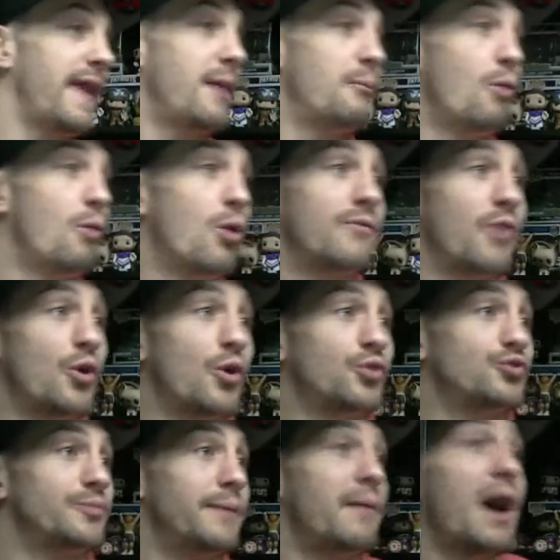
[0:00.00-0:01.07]
of those from them.
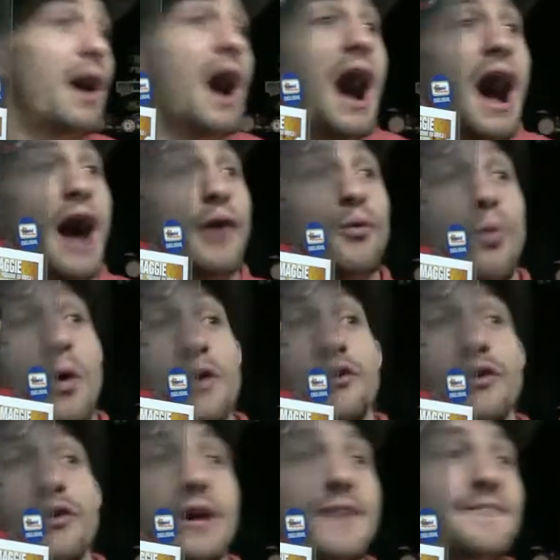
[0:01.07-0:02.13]
I wonder if
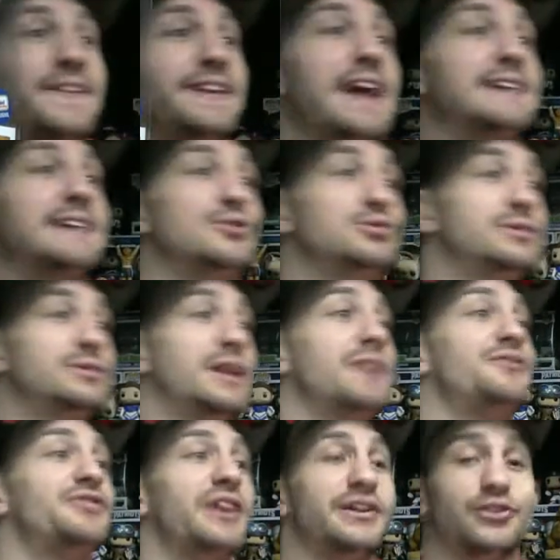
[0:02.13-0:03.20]
he has those life-size
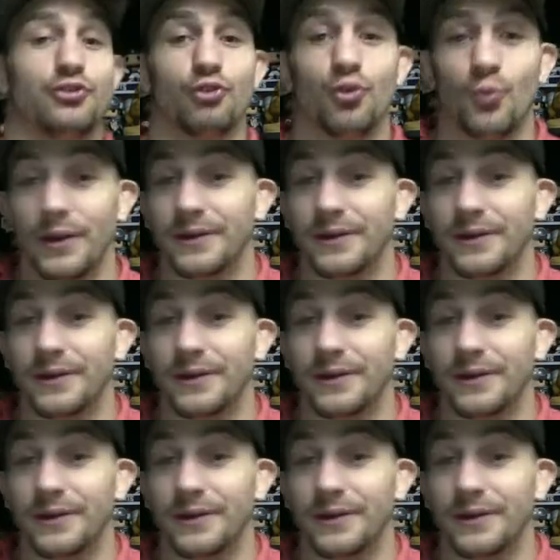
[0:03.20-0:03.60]
Groot ones.